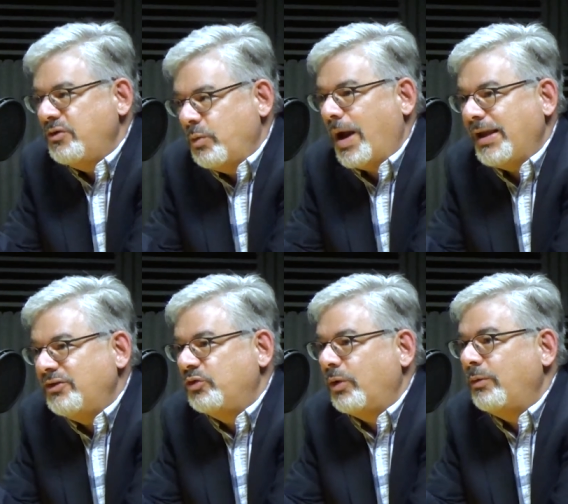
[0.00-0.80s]
Do I
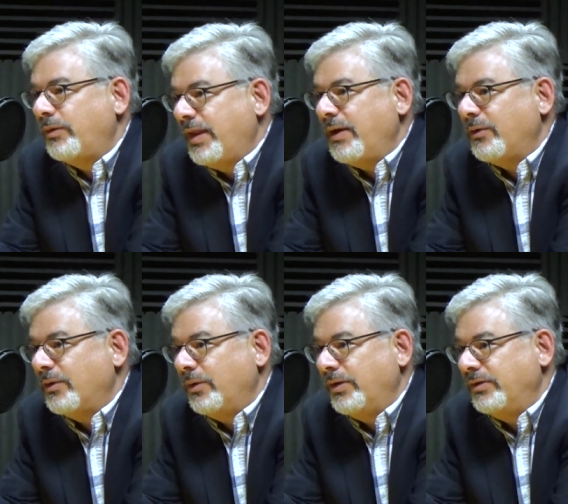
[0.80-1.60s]
enjoy what they're
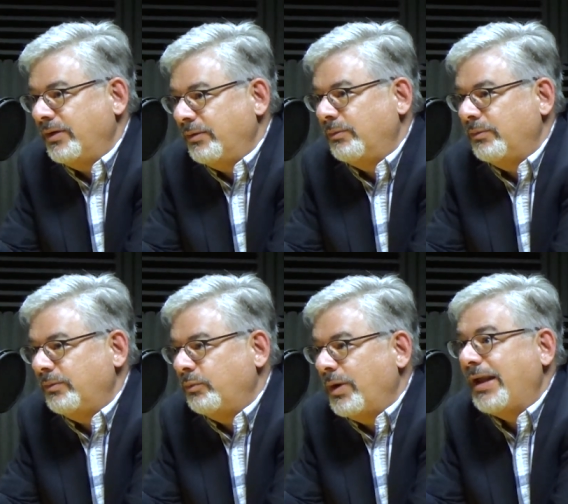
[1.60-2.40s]
going? You know,
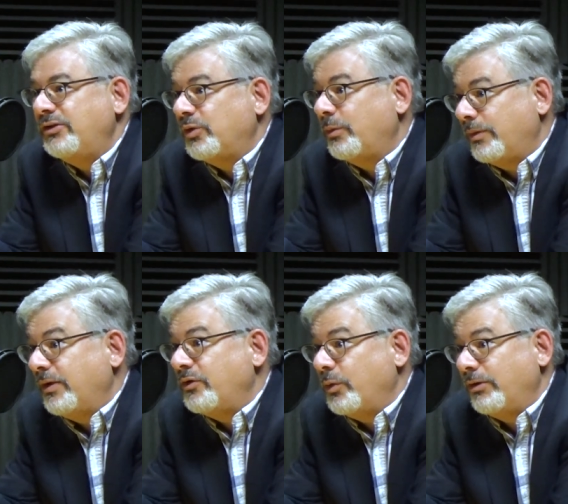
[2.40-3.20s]
would I enjoy what
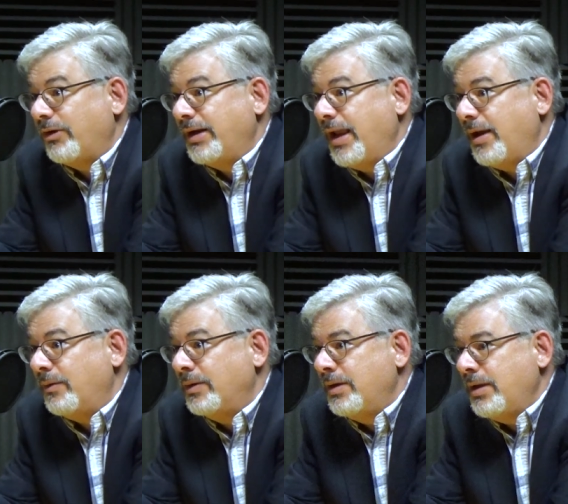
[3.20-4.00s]
they're doing right now?
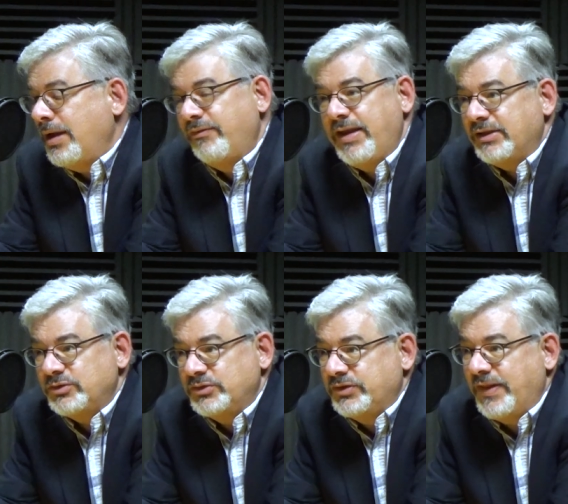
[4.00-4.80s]
Mm-hmm. If the
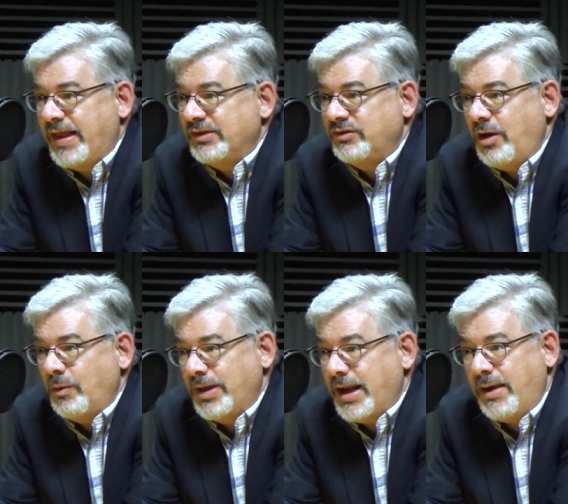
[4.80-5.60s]
answer to that is
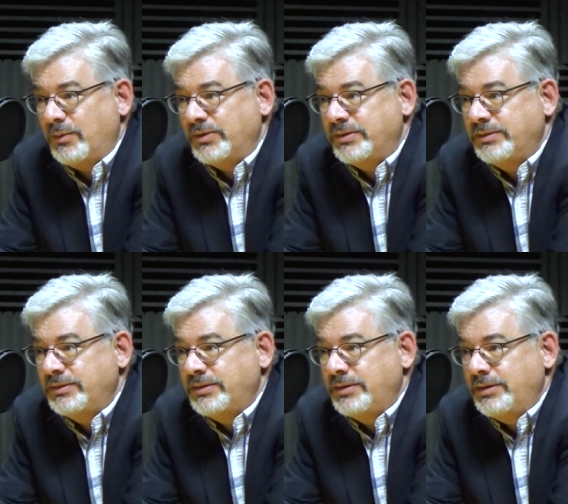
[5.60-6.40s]
no, get out.
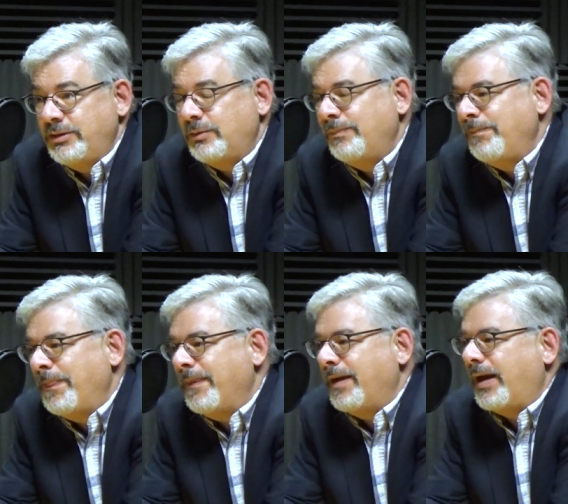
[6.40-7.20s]
Mm. You know,
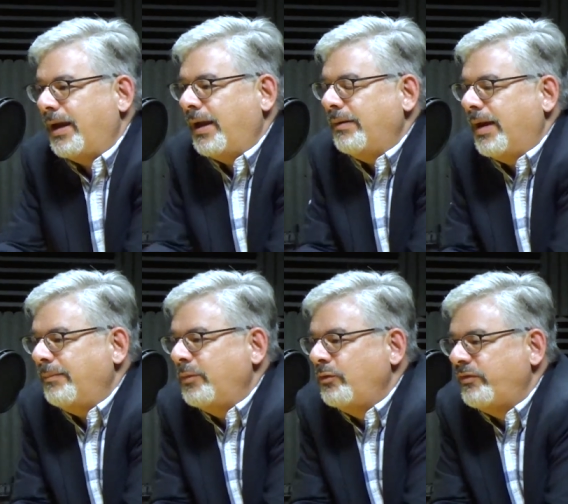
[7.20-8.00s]
I, I,
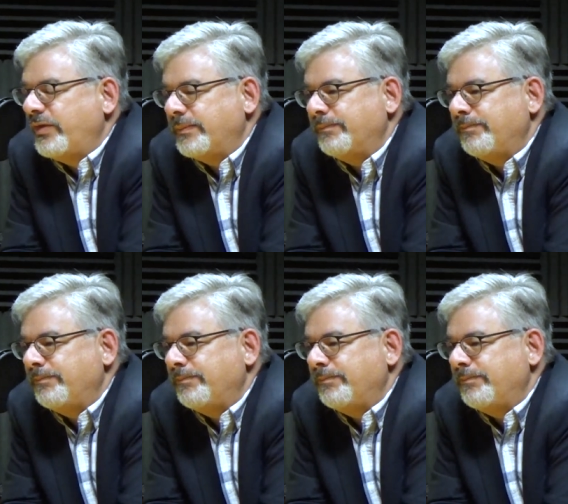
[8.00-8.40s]
moved.